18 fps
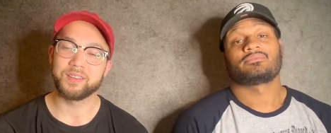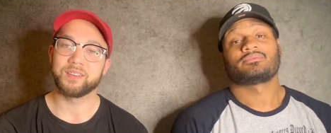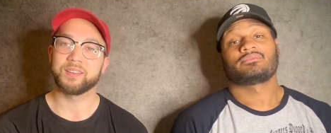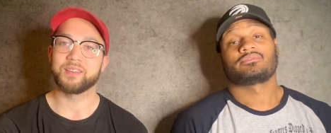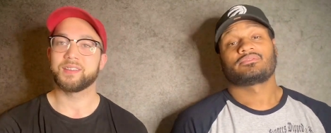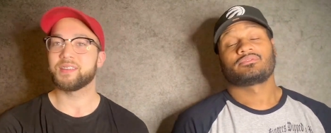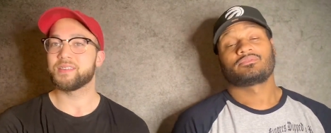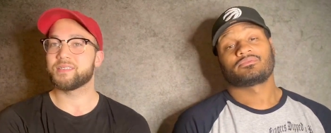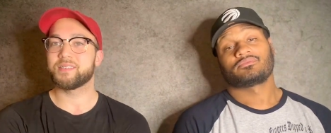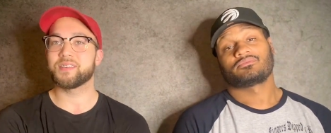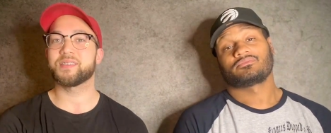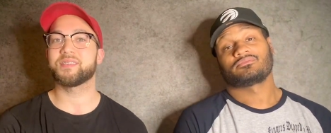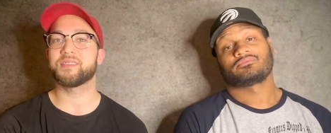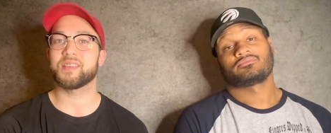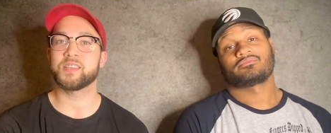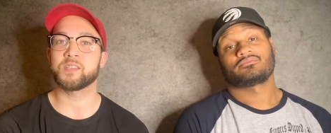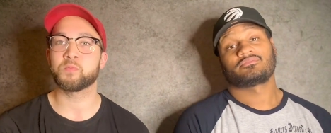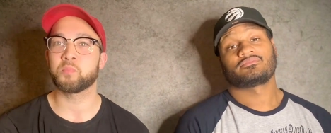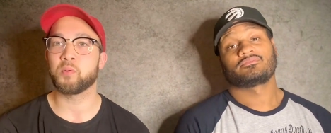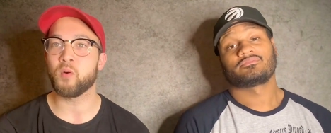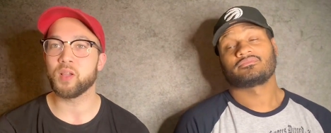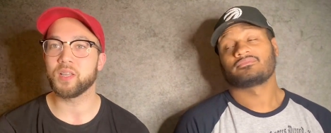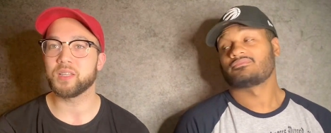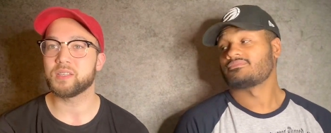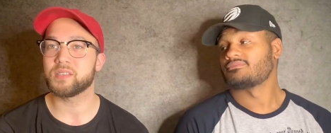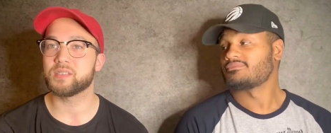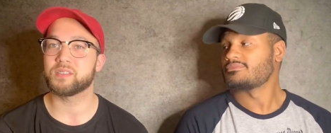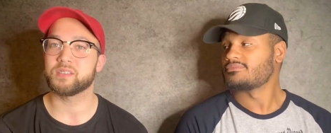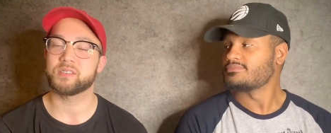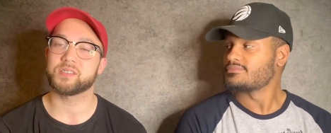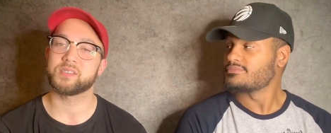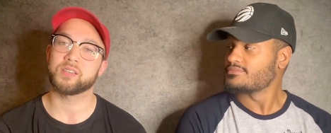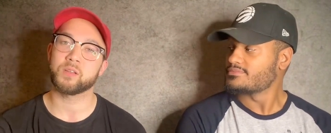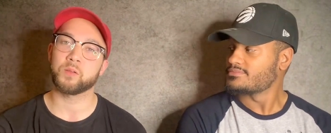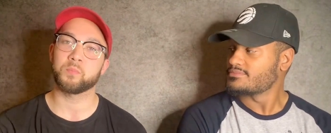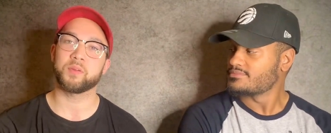Speaker 1: It's just, it's pointless to
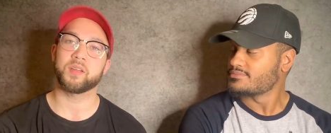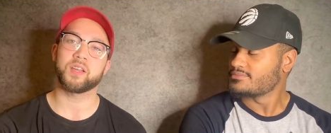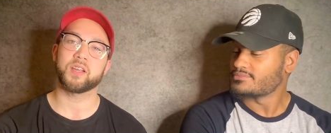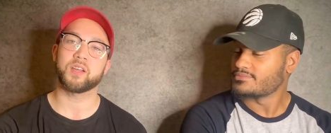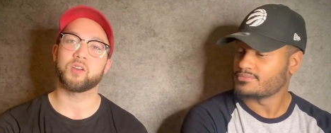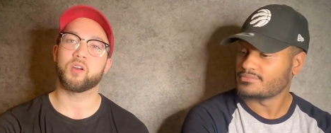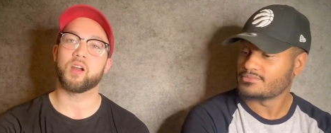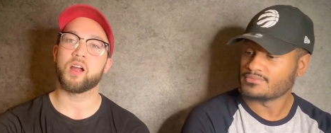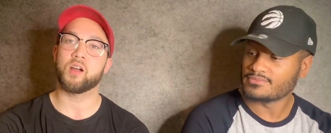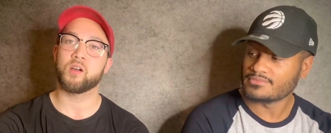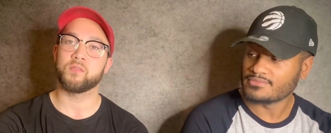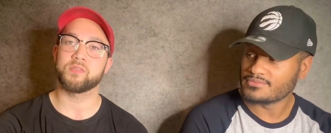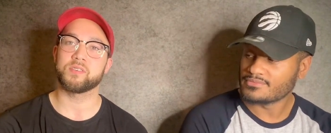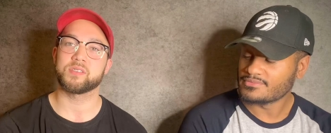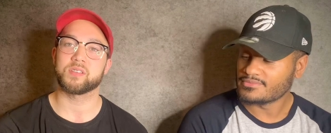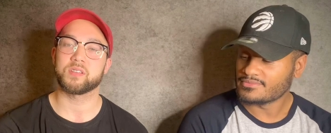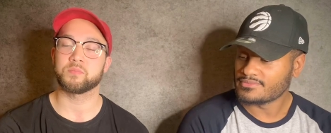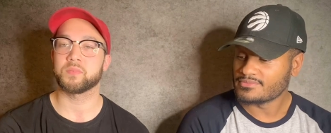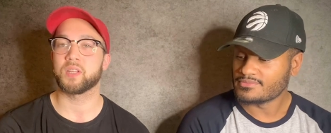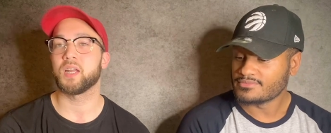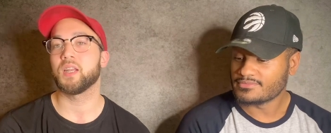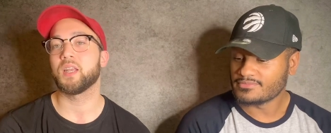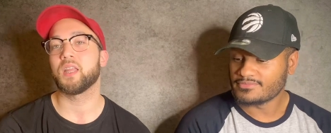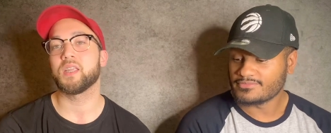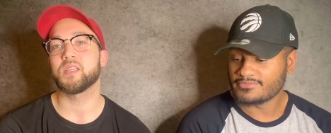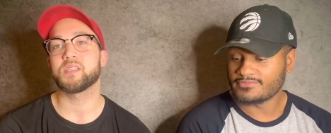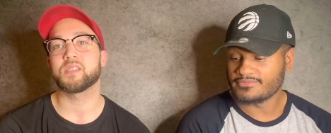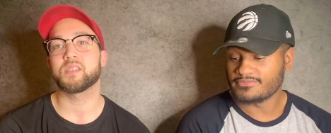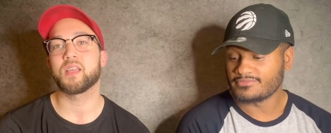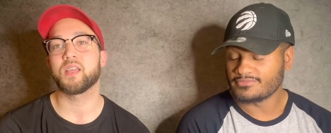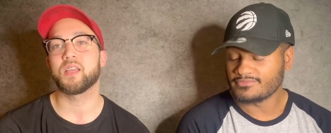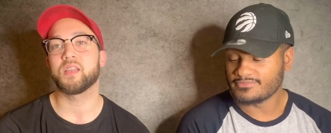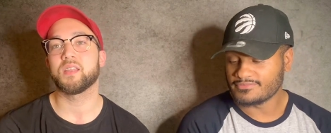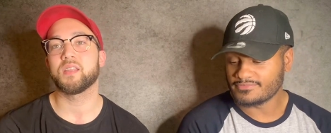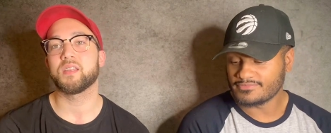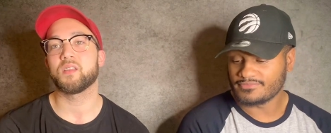sit up here and cry over something like this. It,
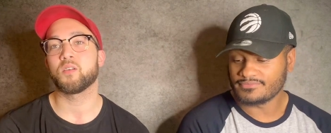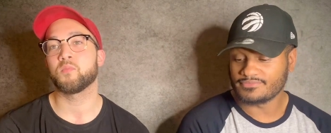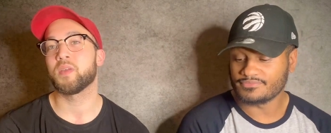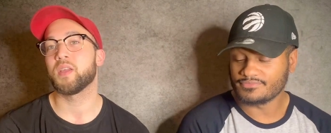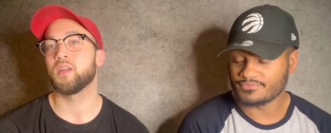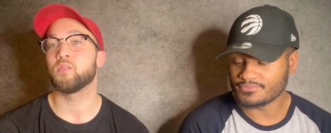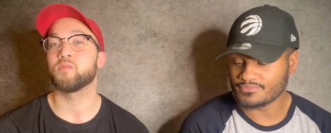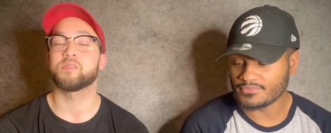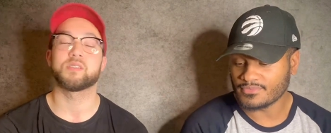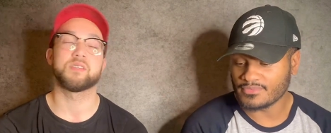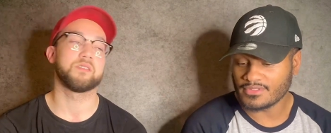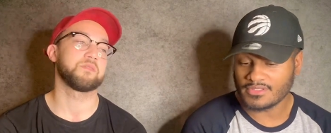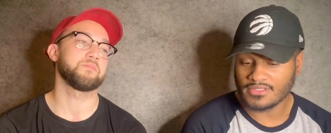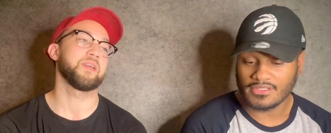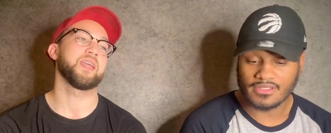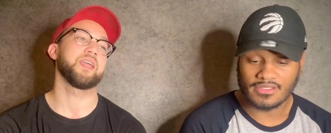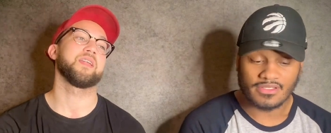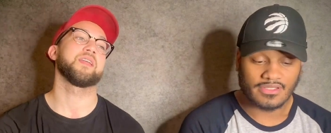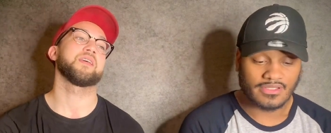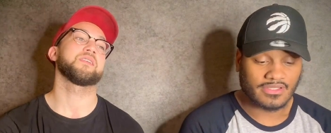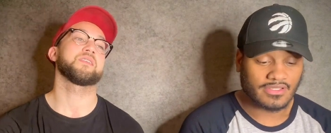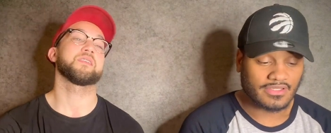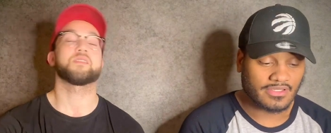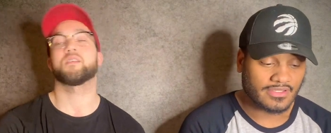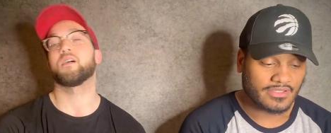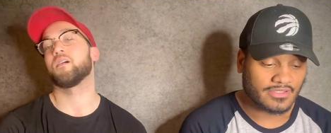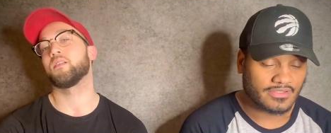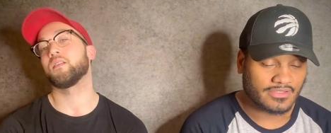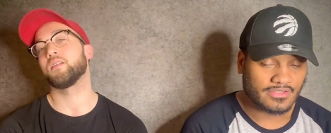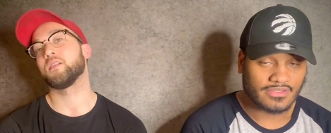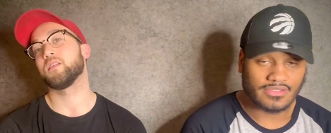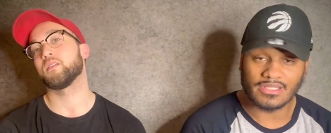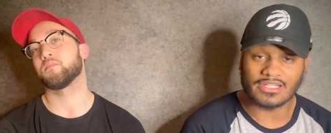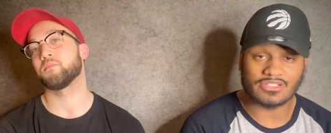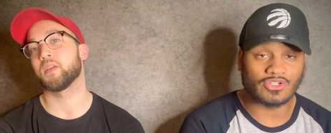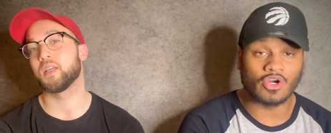it don't make no sense, man. That's just all it
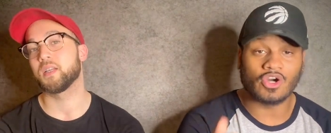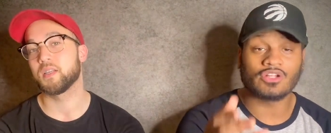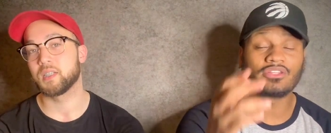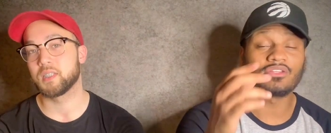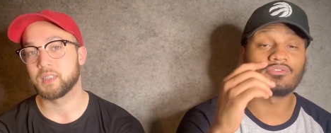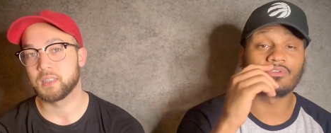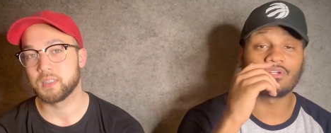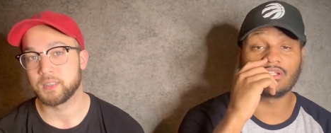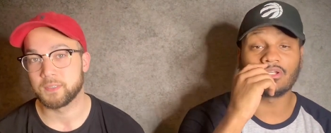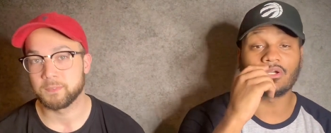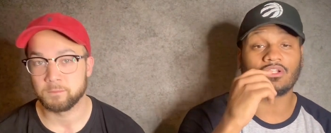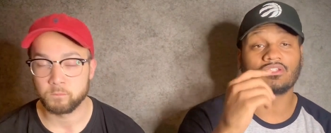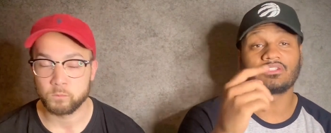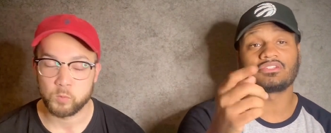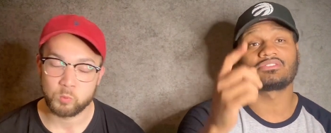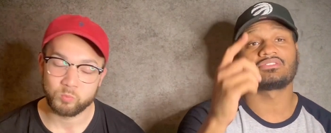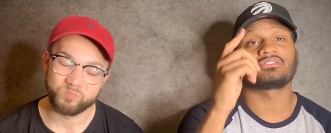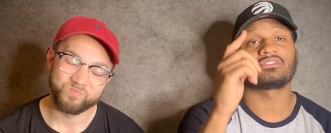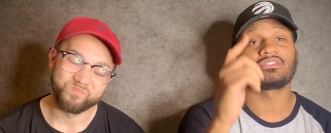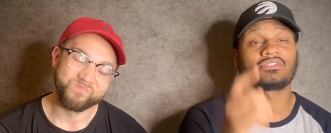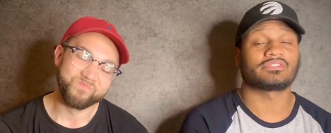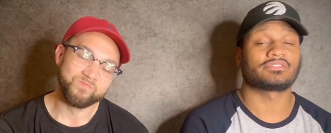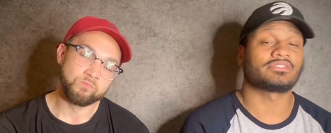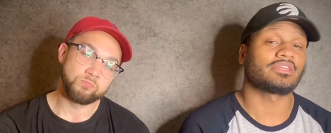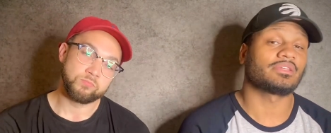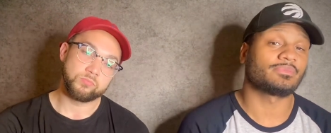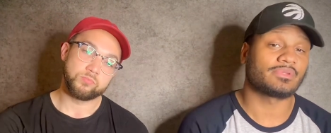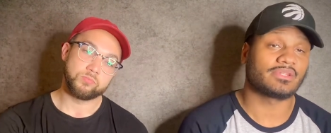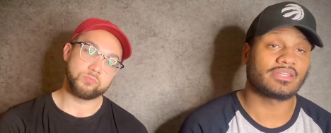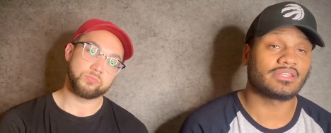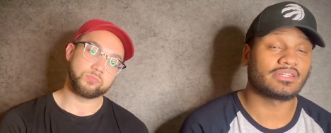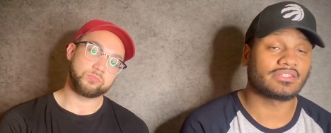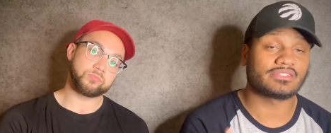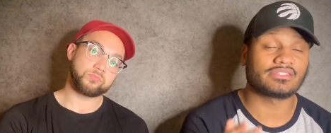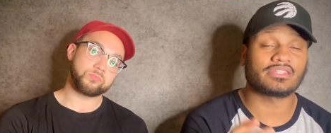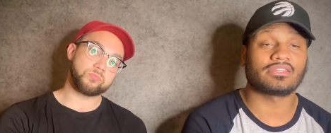
Speaker 2: is. That's all, really all it is is entertainment. They
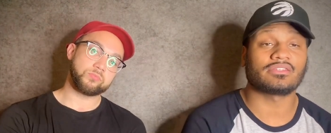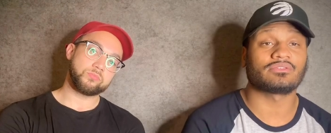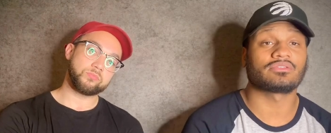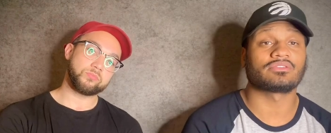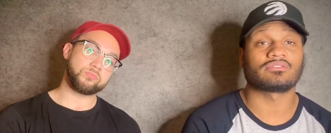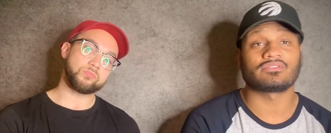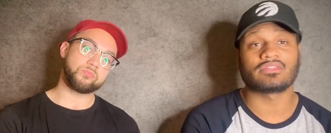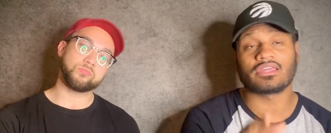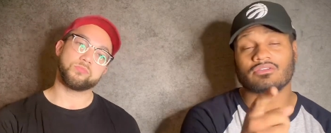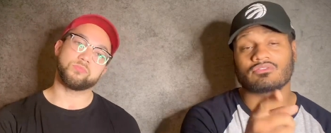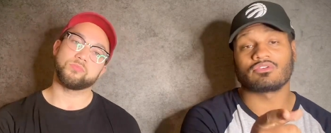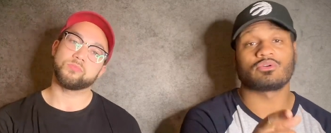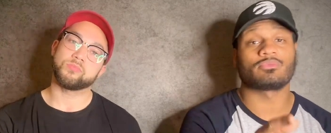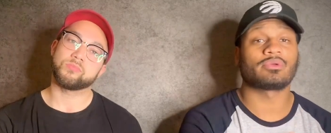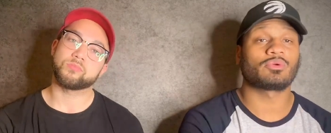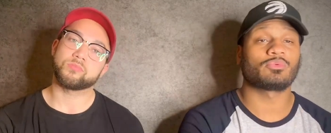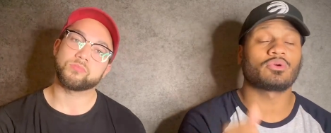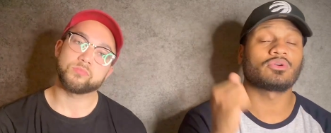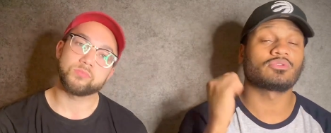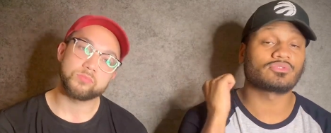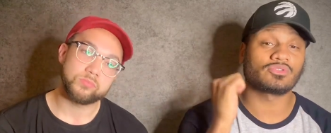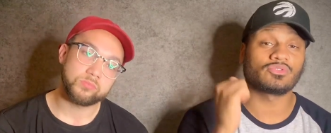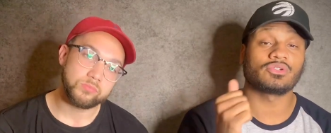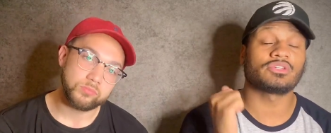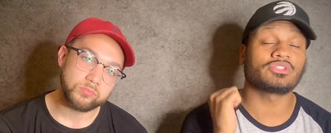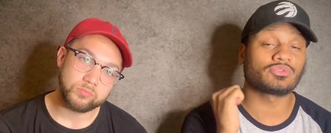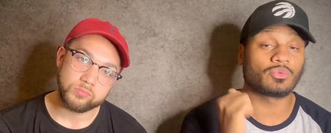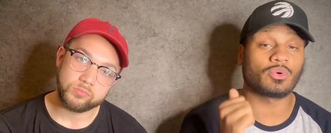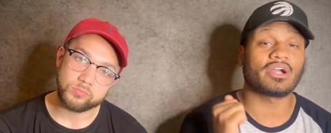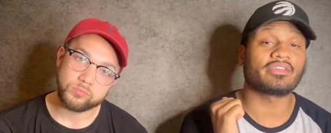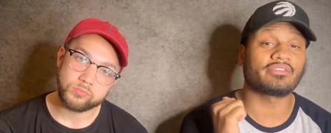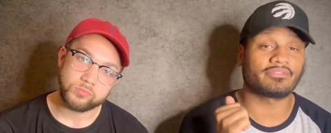entertain you because that grown man went home to his wife.